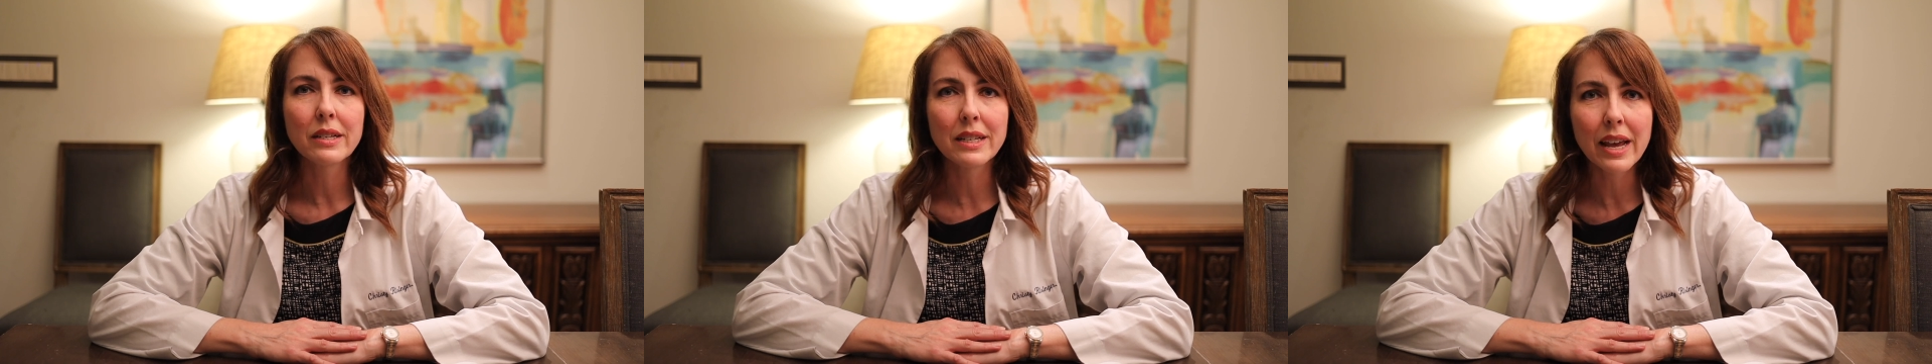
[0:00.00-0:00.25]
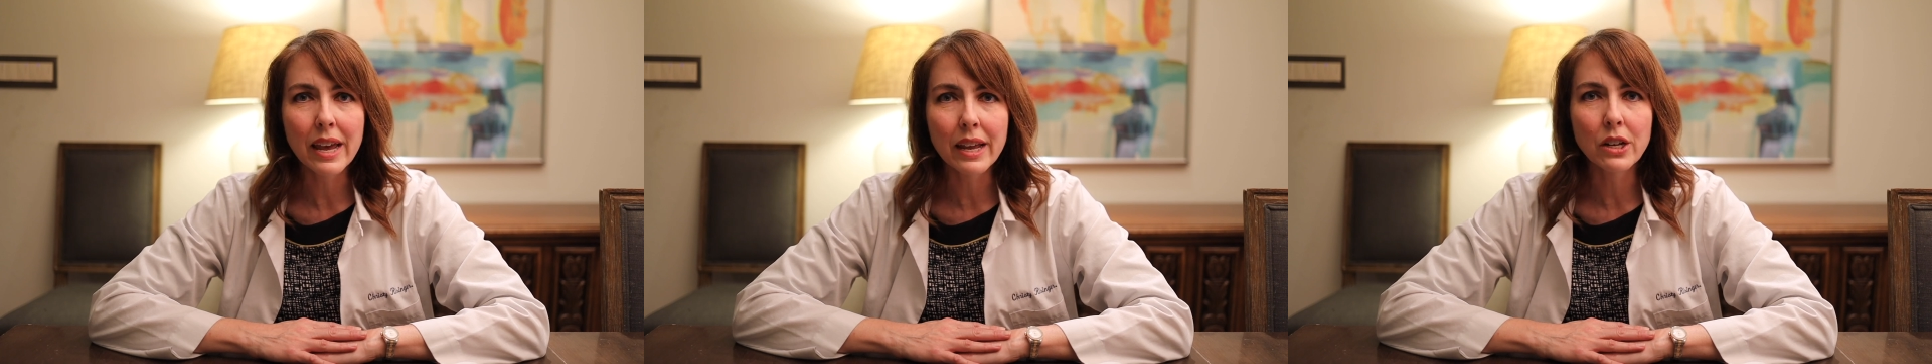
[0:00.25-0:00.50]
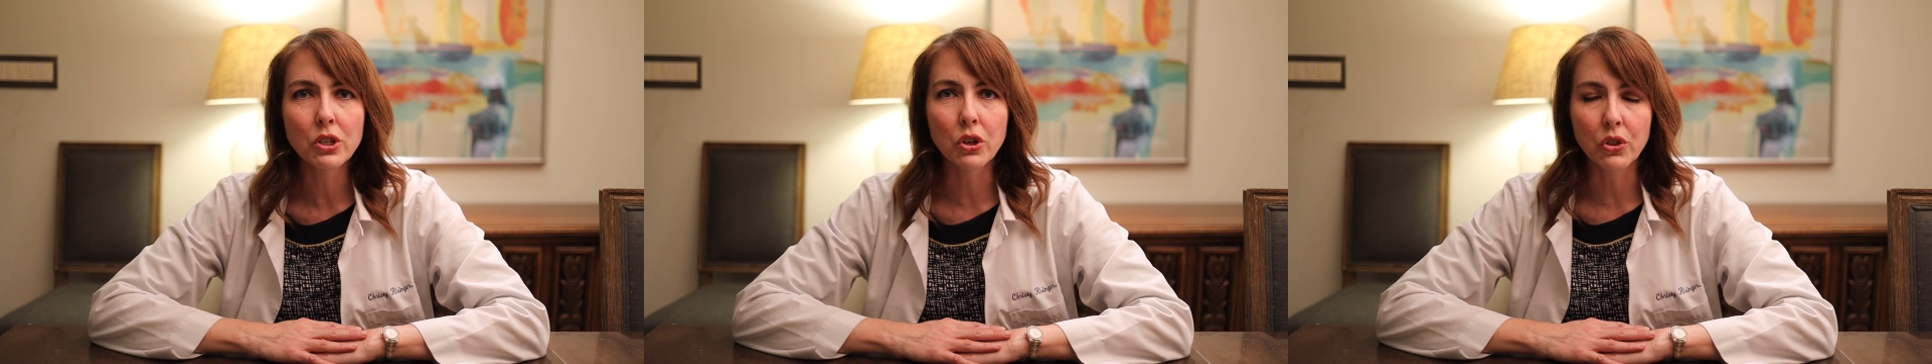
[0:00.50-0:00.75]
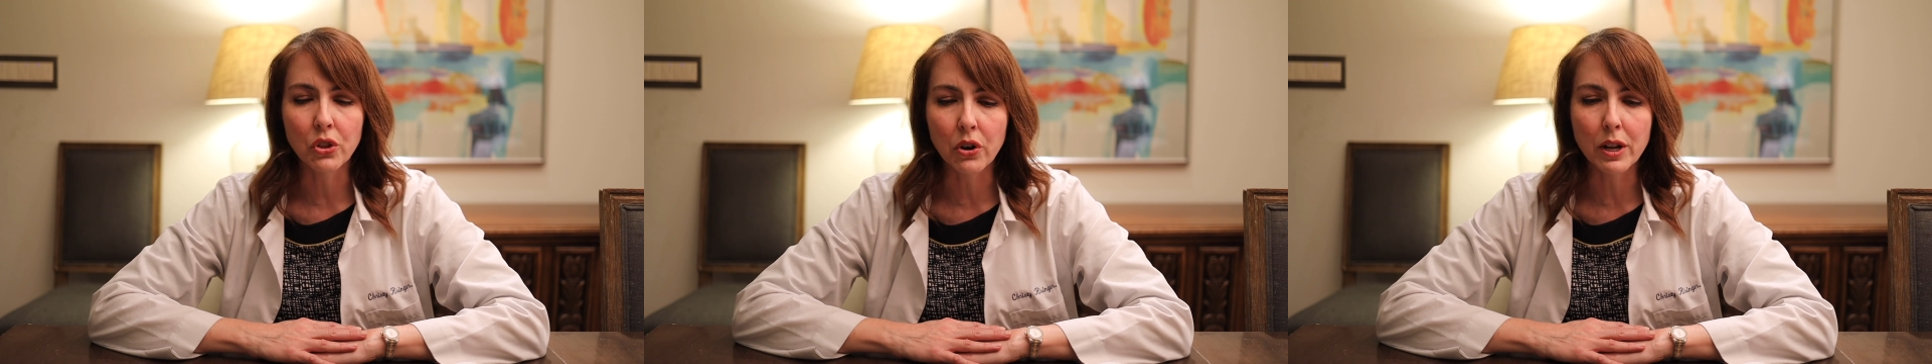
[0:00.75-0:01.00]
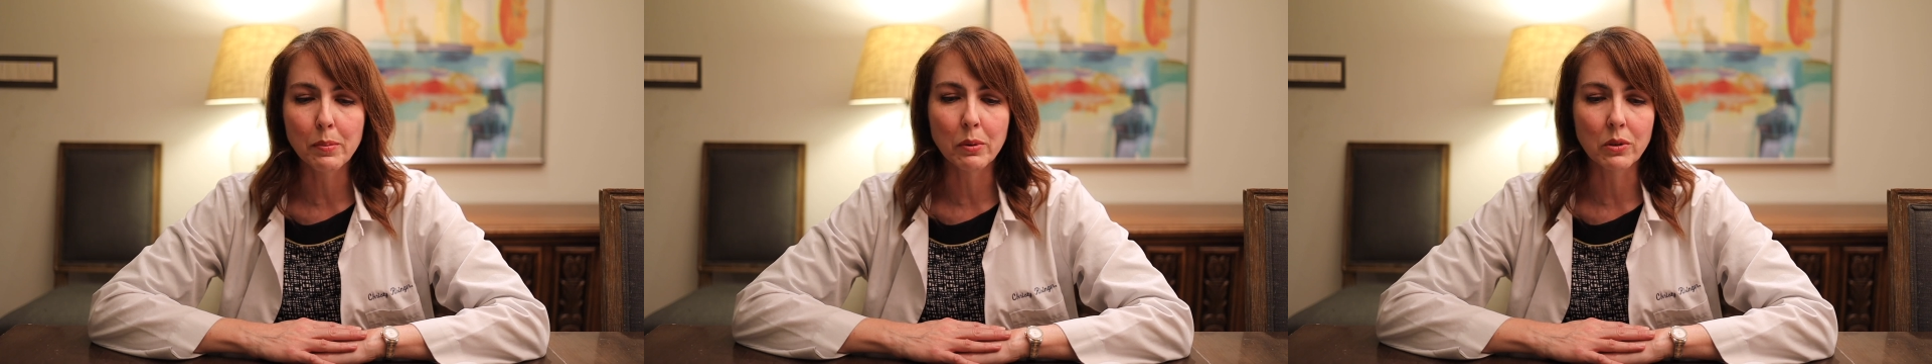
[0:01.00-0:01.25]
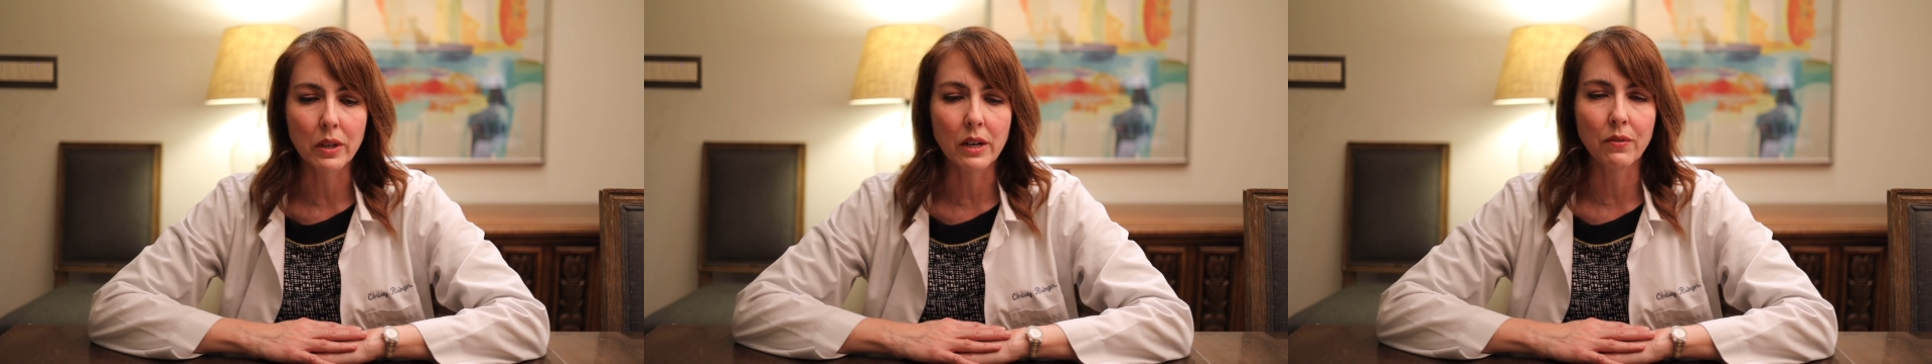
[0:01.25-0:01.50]
10 to
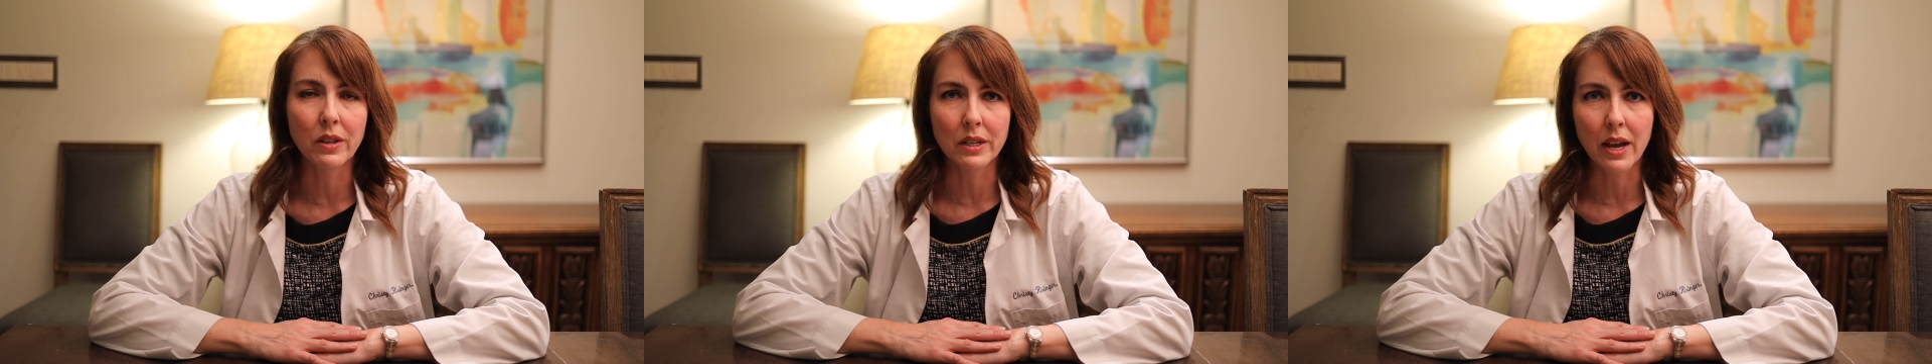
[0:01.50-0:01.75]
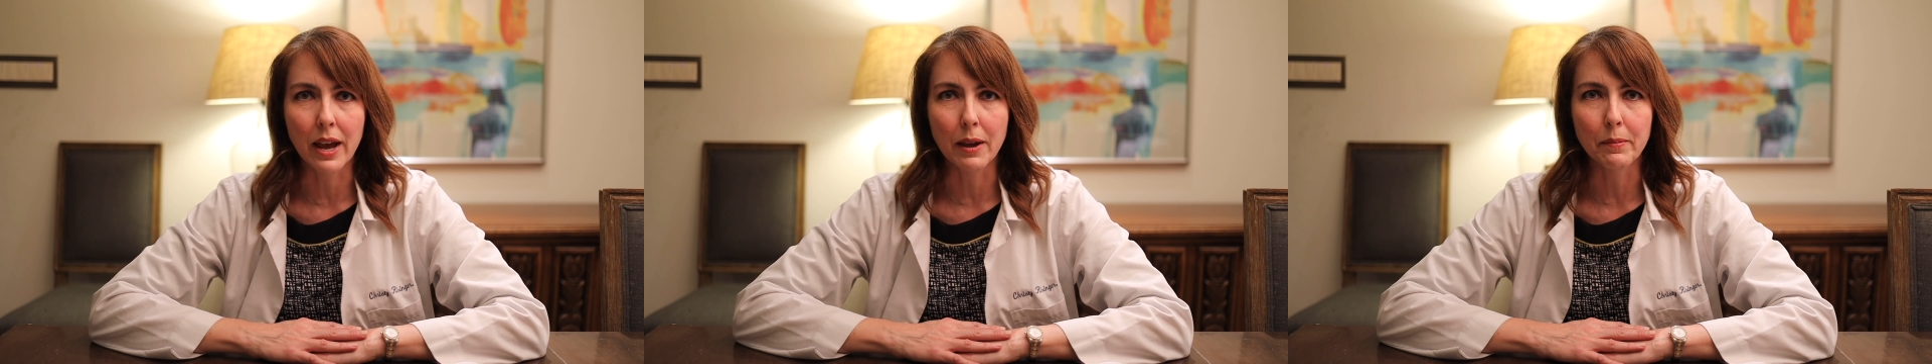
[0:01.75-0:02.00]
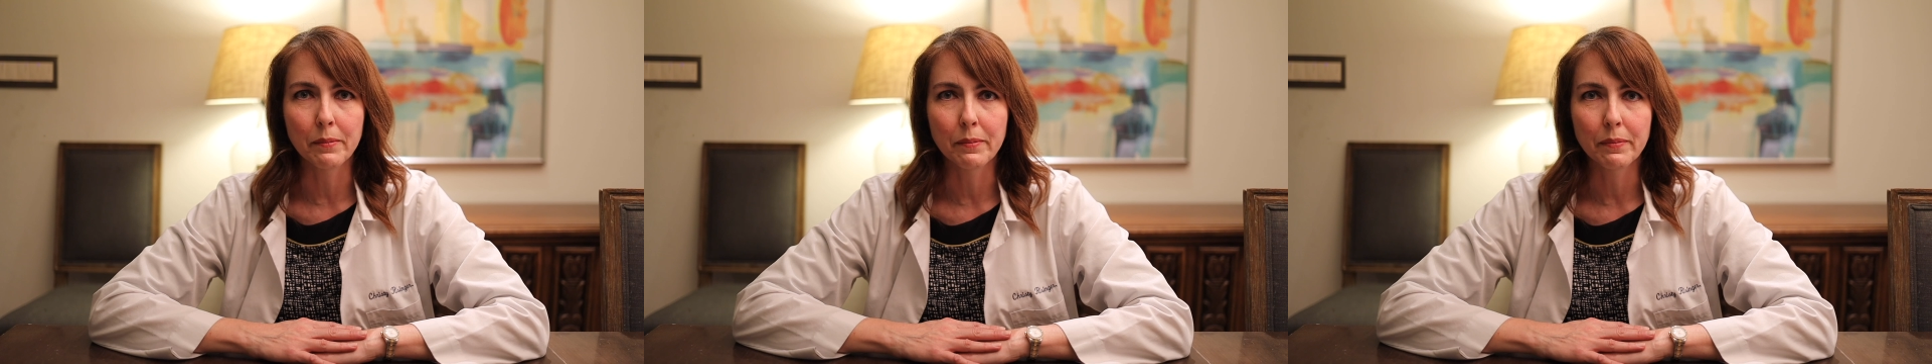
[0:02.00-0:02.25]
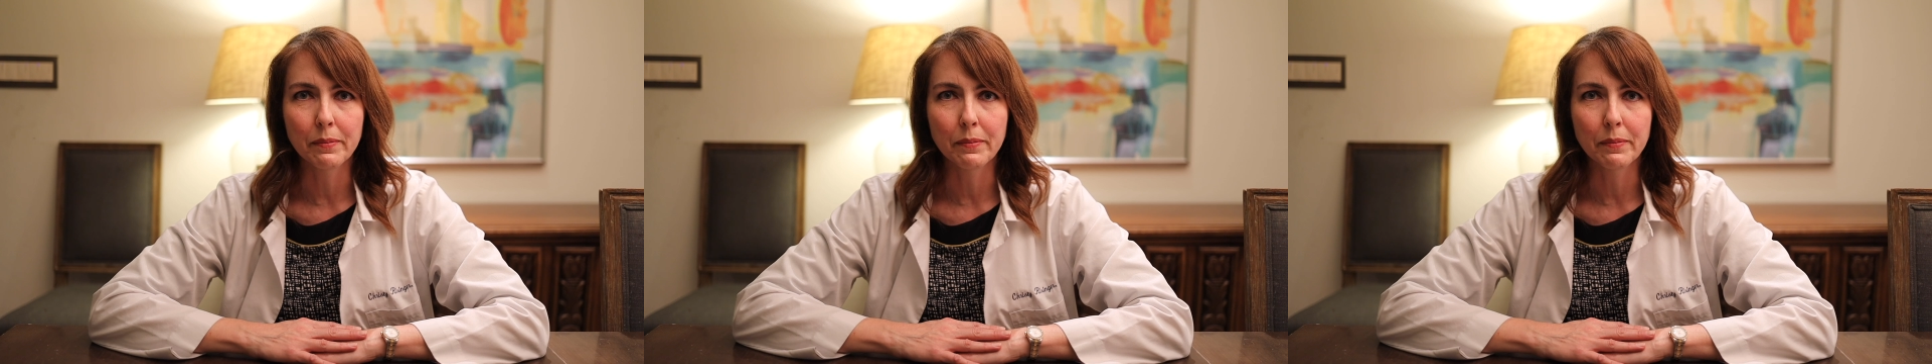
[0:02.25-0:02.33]
30% of the time.